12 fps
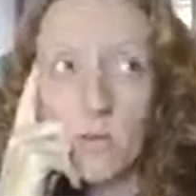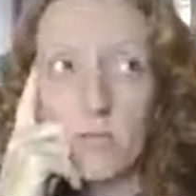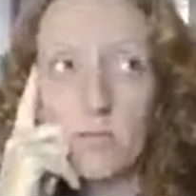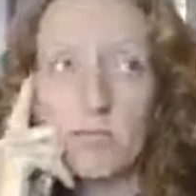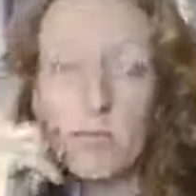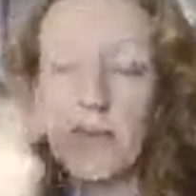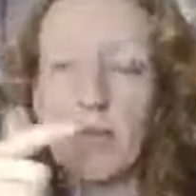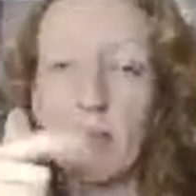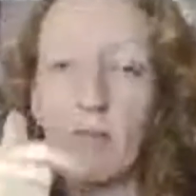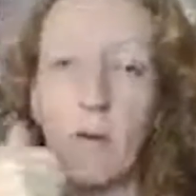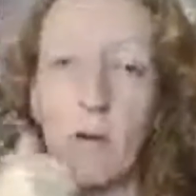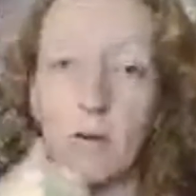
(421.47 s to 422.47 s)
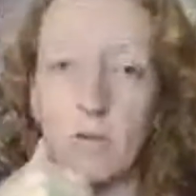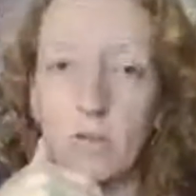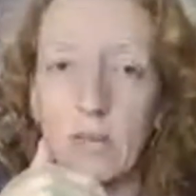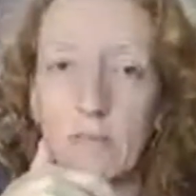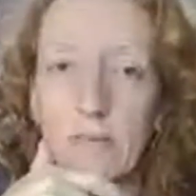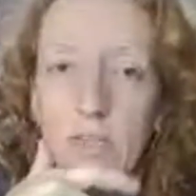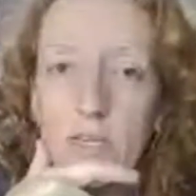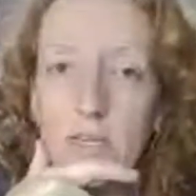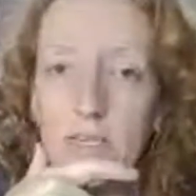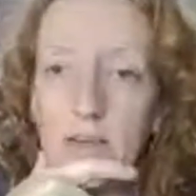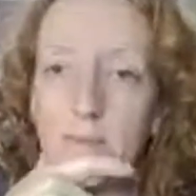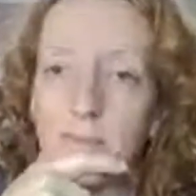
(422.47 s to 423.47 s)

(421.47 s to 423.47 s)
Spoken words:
and play Heaton Park Sunday at Manchester.